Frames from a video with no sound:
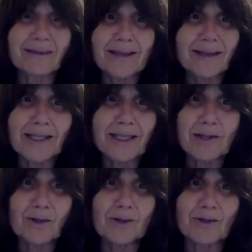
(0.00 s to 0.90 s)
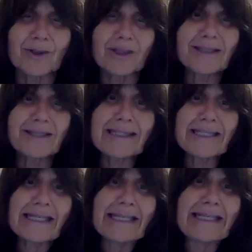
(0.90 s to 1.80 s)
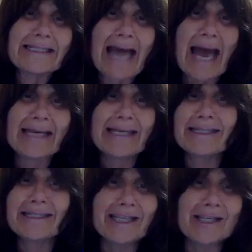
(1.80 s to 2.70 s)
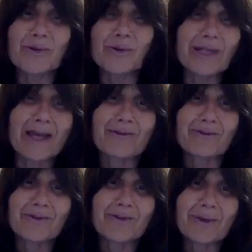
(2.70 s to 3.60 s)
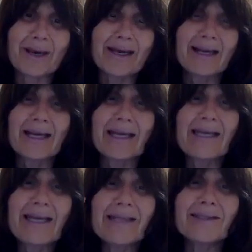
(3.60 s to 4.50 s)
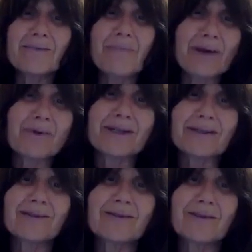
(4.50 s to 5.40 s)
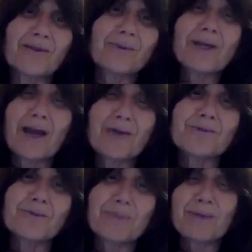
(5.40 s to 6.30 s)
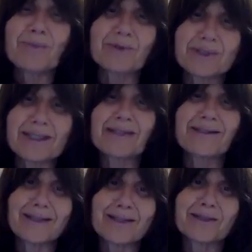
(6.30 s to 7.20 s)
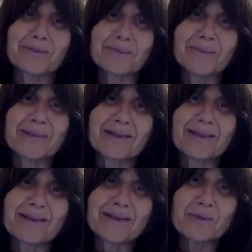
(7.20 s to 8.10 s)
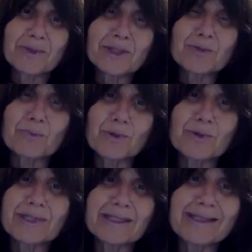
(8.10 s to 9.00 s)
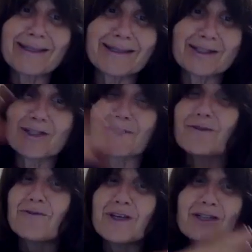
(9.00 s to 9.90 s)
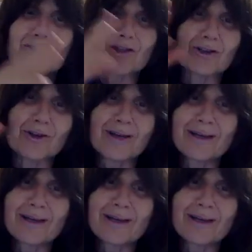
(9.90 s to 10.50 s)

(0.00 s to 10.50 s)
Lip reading: is a Gilgal. He's a teeny tiny tikkun left, right? In his merit, 300 people said to him. That's what this person needed, just to finish their,